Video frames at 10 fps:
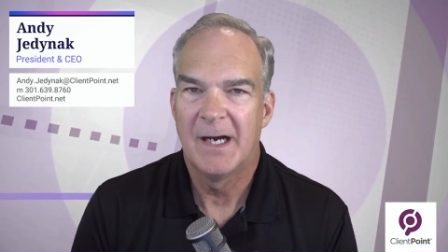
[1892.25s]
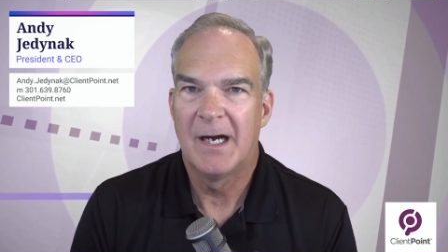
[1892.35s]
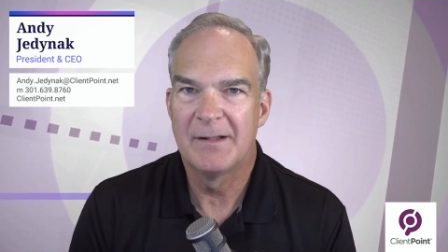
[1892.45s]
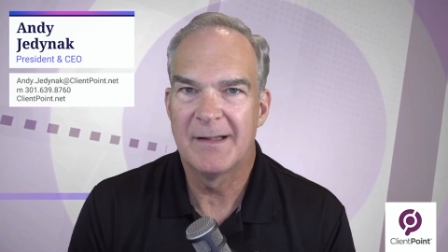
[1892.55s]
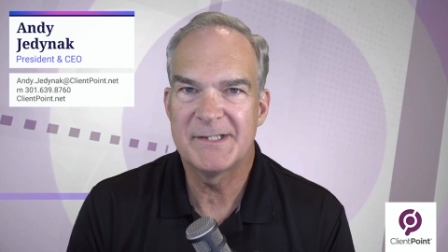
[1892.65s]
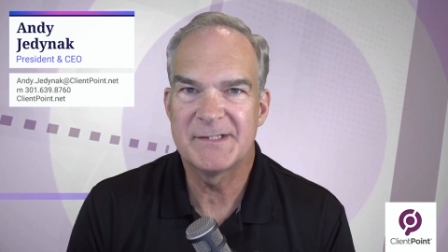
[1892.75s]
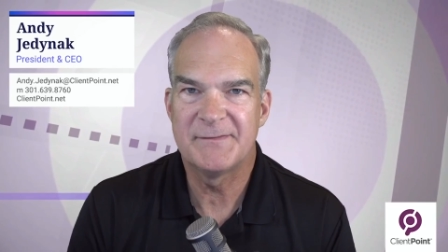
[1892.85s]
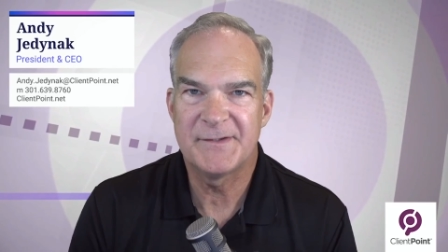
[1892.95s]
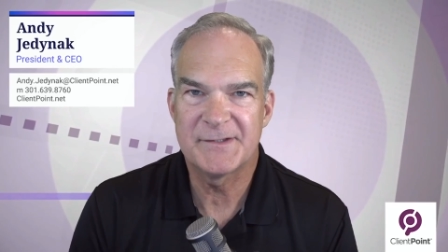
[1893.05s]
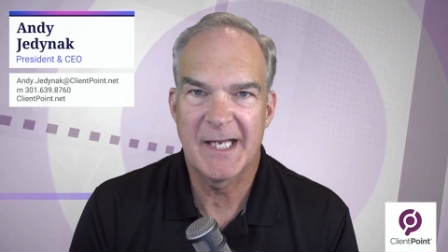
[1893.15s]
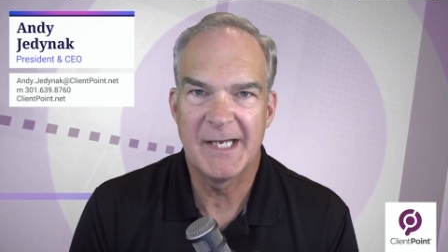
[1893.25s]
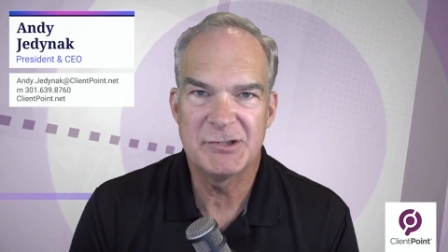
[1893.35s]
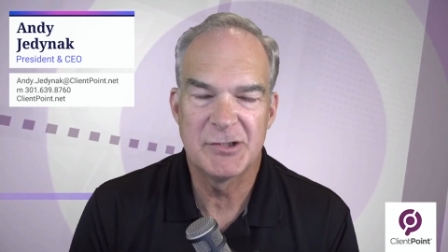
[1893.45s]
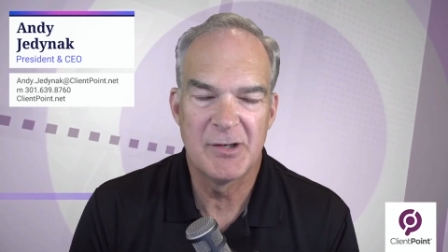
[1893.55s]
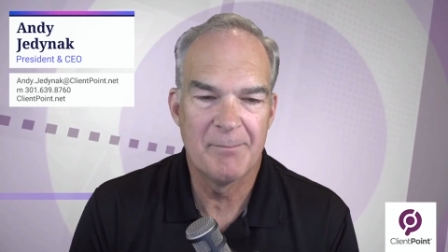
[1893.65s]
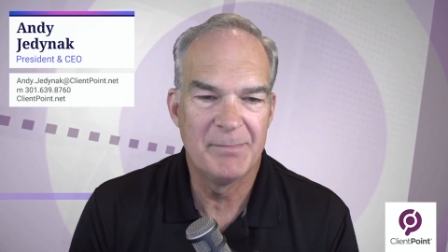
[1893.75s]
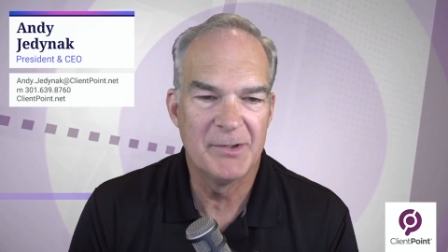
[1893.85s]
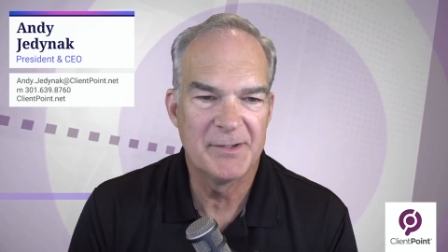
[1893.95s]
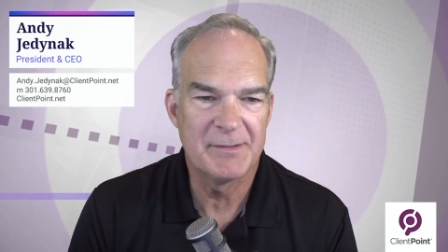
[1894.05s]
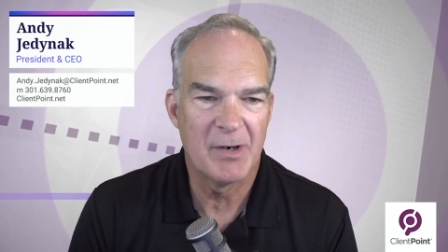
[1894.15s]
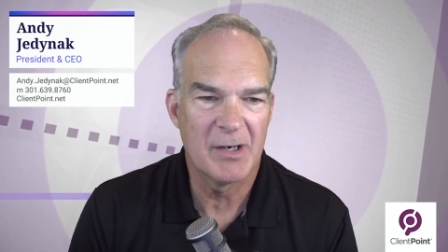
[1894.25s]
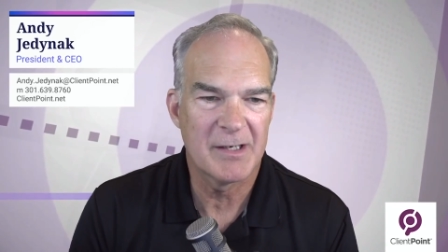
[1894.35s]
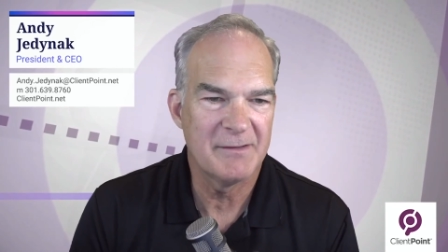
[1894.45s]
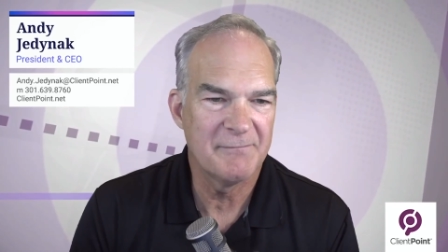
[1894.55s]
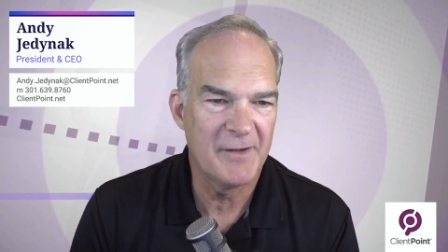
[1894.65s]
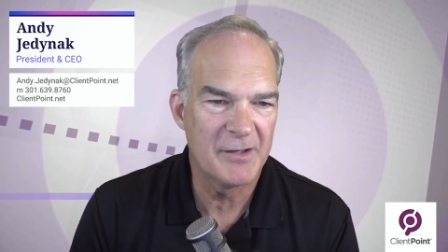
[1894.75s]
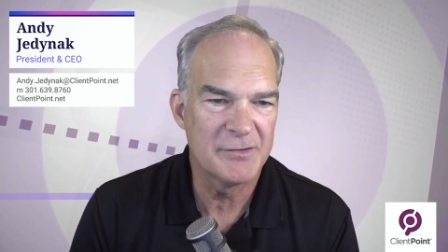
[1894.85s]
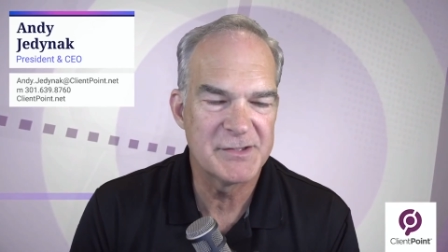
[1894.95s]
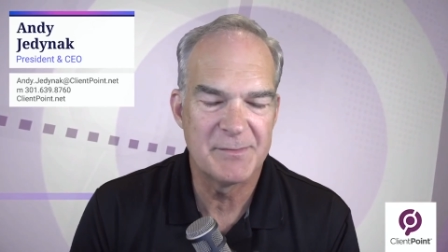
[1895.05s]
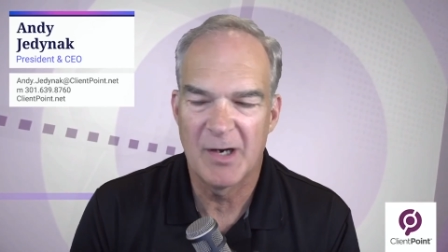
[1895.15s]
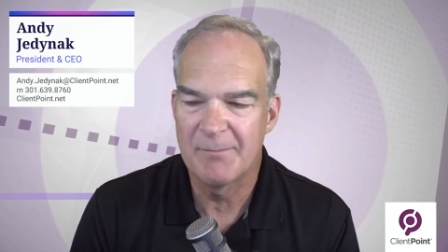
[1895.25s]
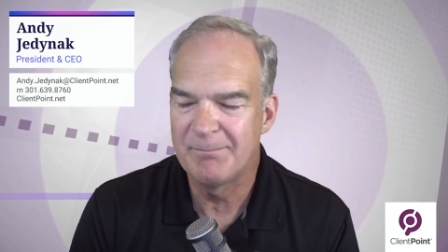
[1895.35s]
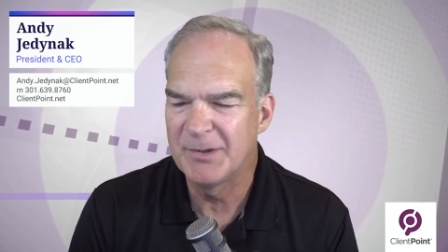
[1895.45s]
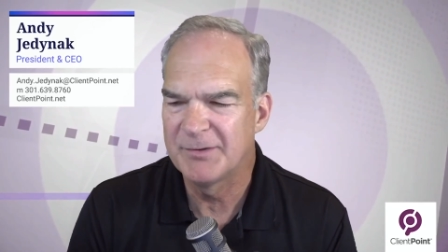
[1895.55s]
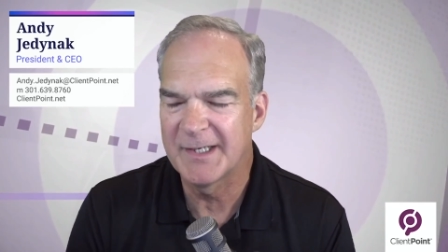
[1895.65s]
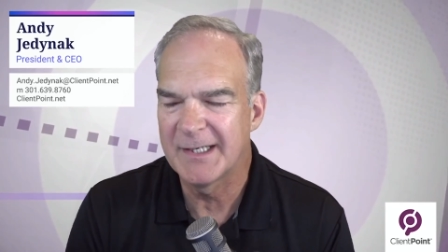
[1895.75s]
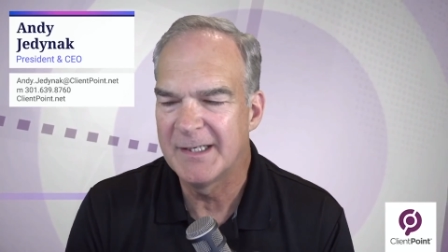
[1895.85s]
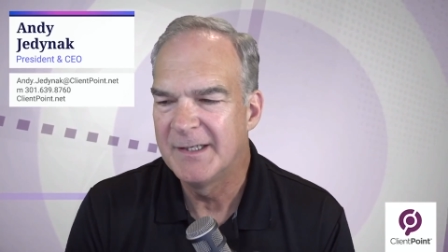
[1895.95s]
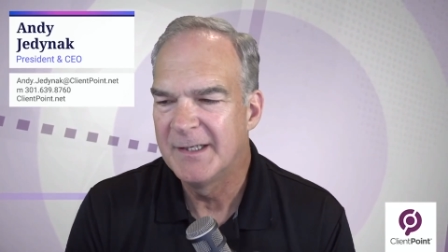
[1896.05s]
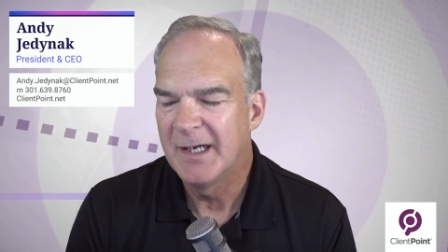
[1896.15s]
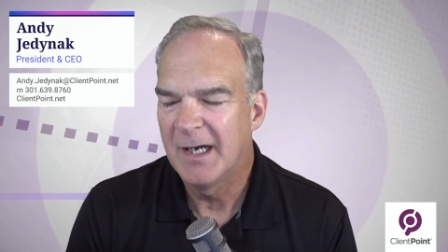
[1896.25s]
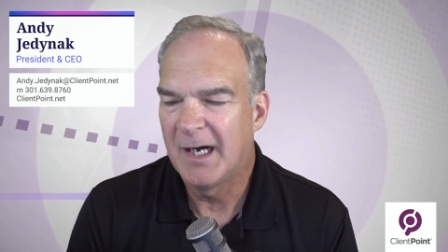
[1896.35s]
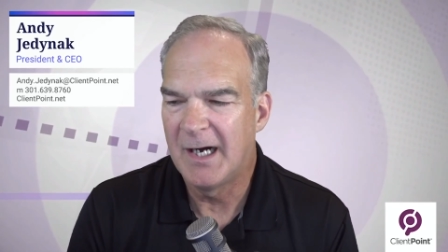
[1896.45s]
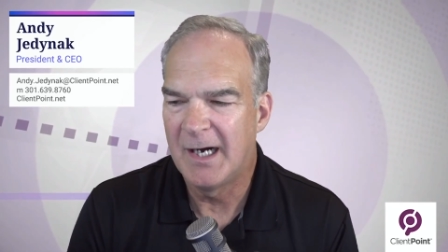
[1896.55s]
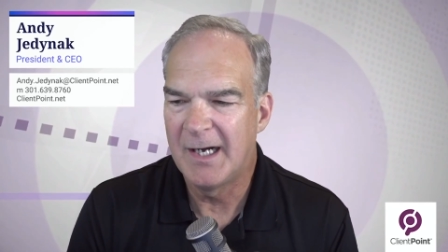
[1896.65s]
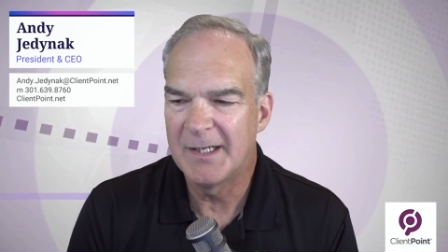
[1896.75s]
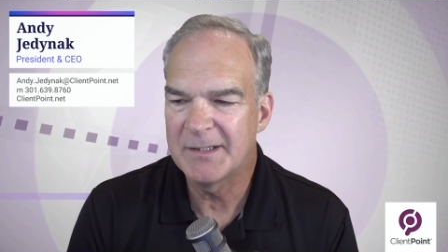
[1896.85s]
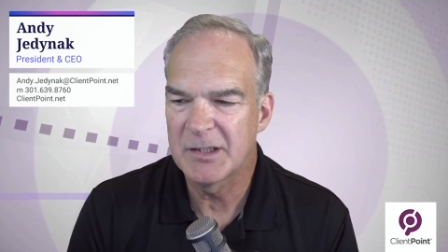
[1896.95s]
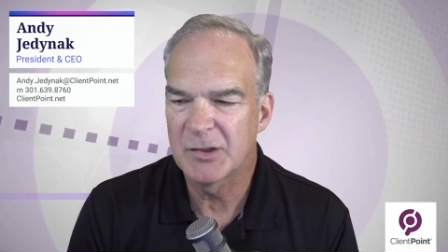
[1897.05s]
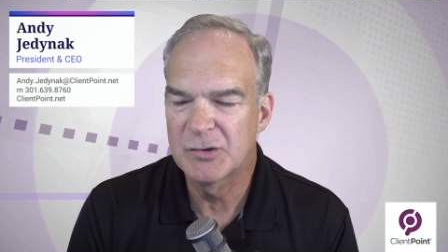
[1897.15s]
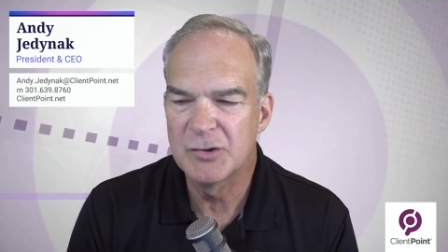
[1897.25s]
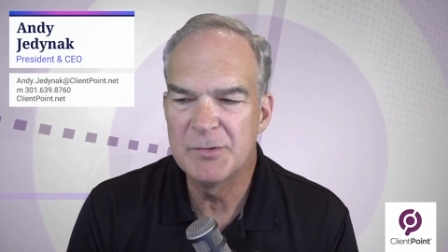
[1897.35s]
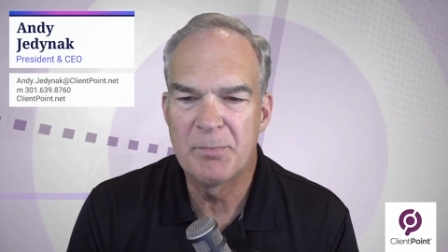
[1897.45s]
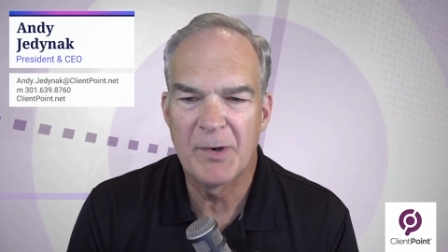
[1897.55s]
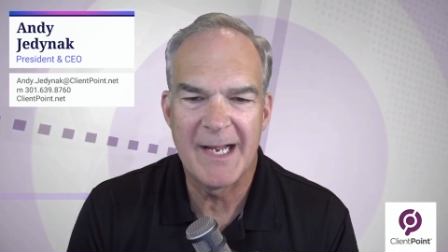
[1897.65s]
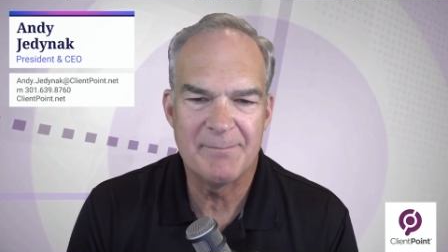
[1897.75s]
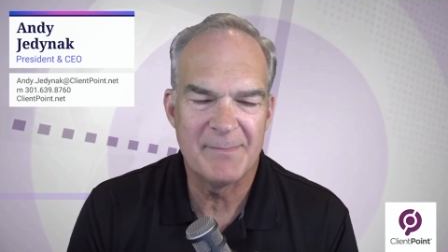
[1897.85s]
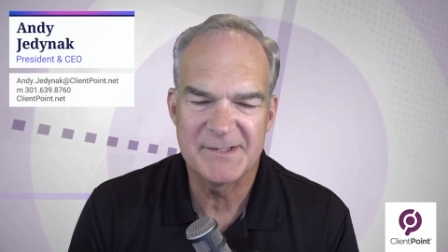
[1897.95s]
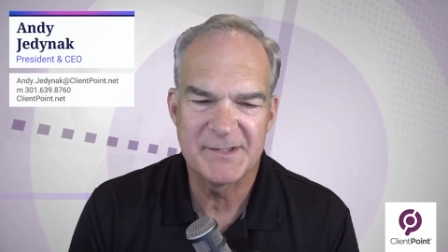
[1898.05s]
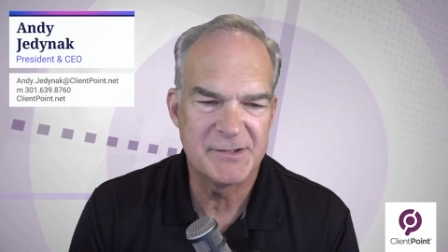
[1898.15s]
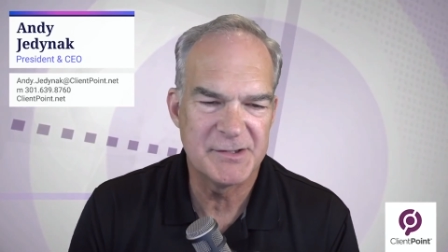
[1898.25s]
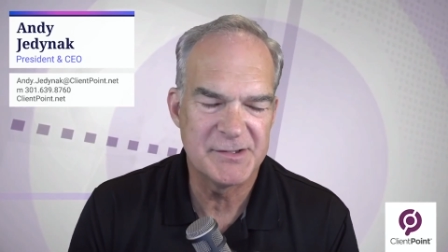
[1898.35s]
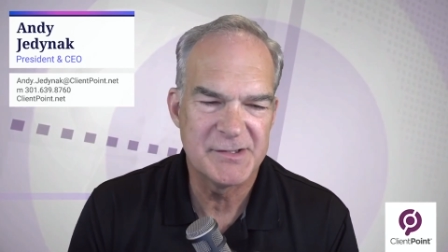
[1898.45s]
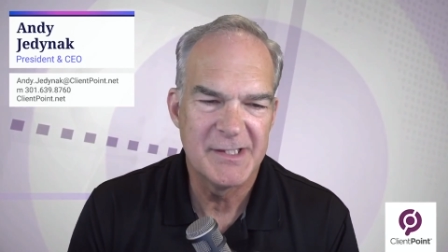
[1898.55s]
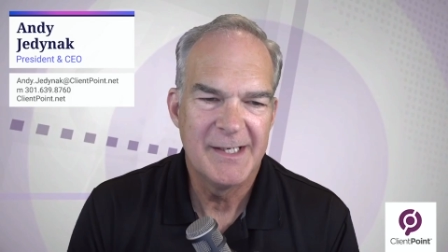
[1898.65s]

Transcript: less sophistication around building marketing funnels, around building, good brand messages.